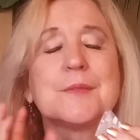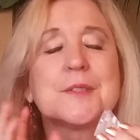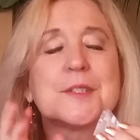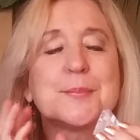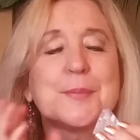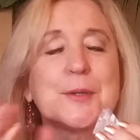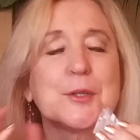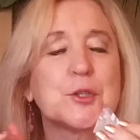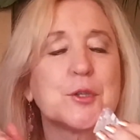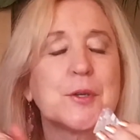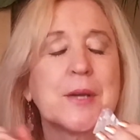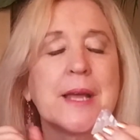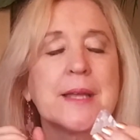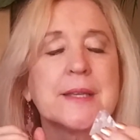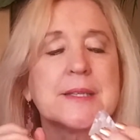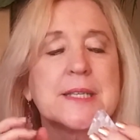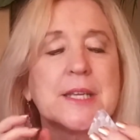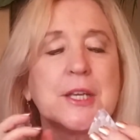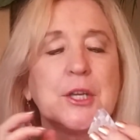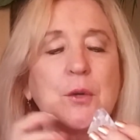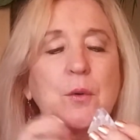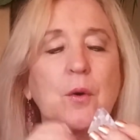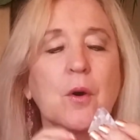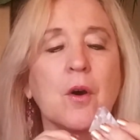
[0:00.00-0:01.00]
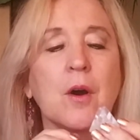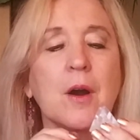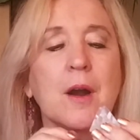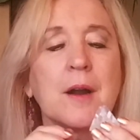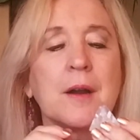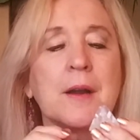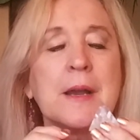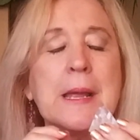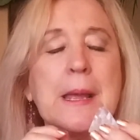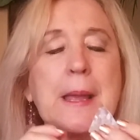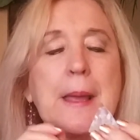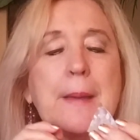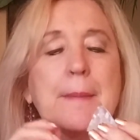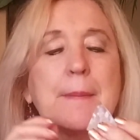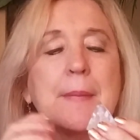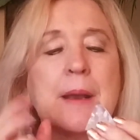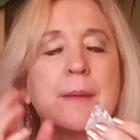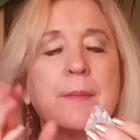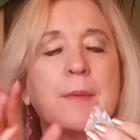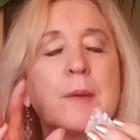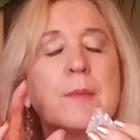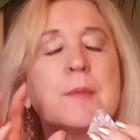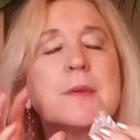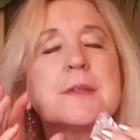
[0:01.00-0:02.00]
spirituality you are, but
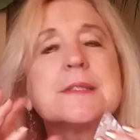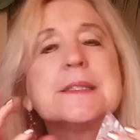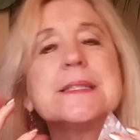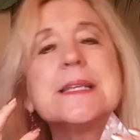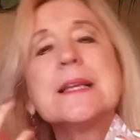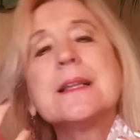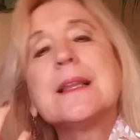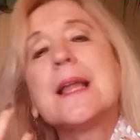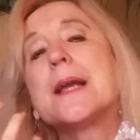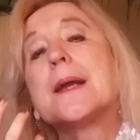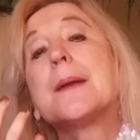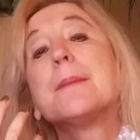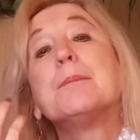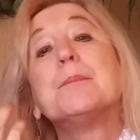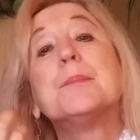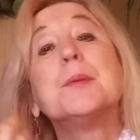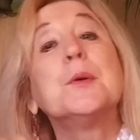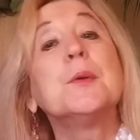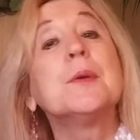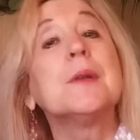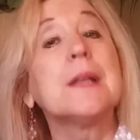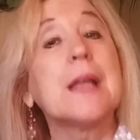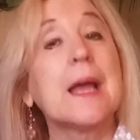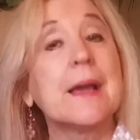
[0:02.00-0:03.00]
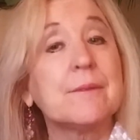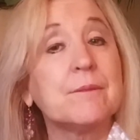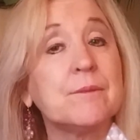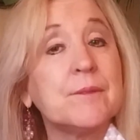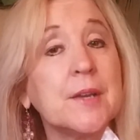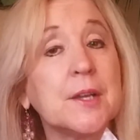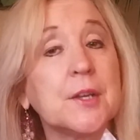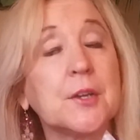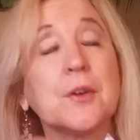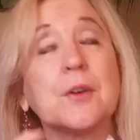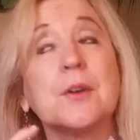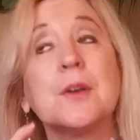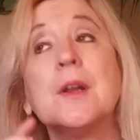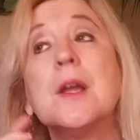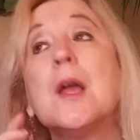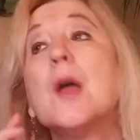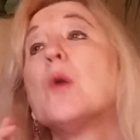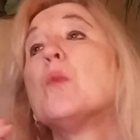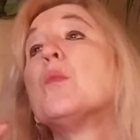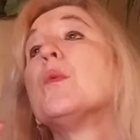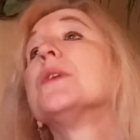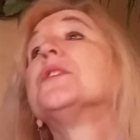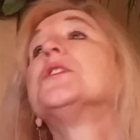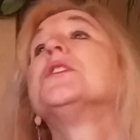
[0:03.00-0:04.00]
I'm almost seeing like a Buddha-like figure.
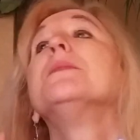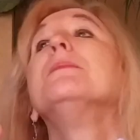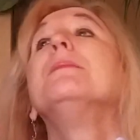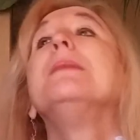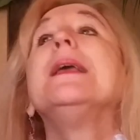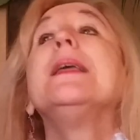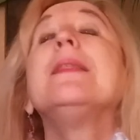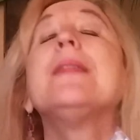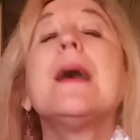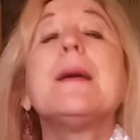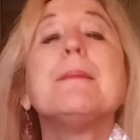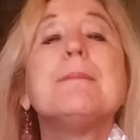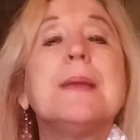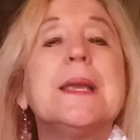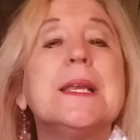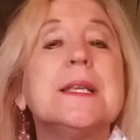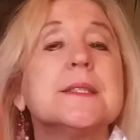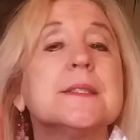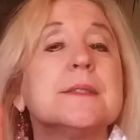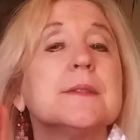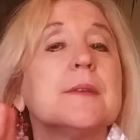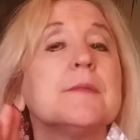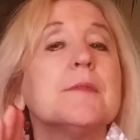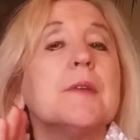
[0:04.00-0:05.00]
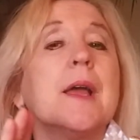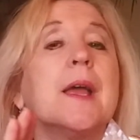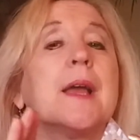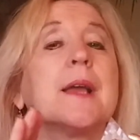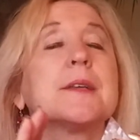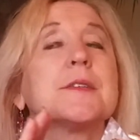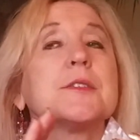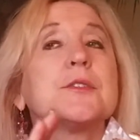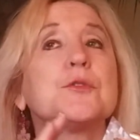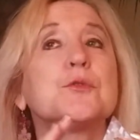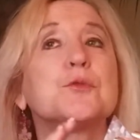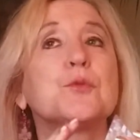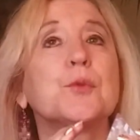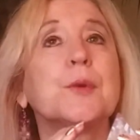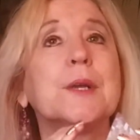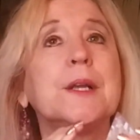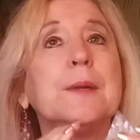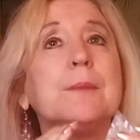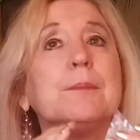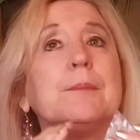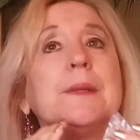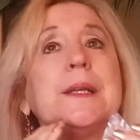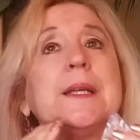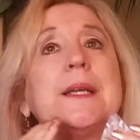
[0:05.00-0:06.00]
Well, to me, that means
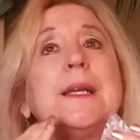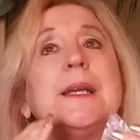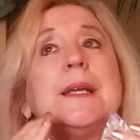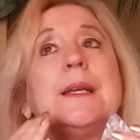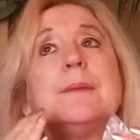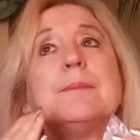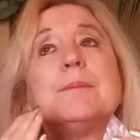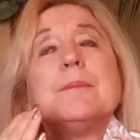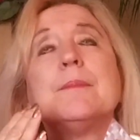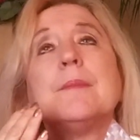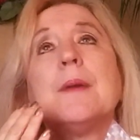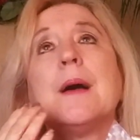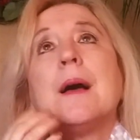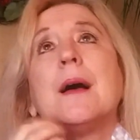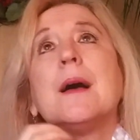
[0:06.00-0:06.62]
extremely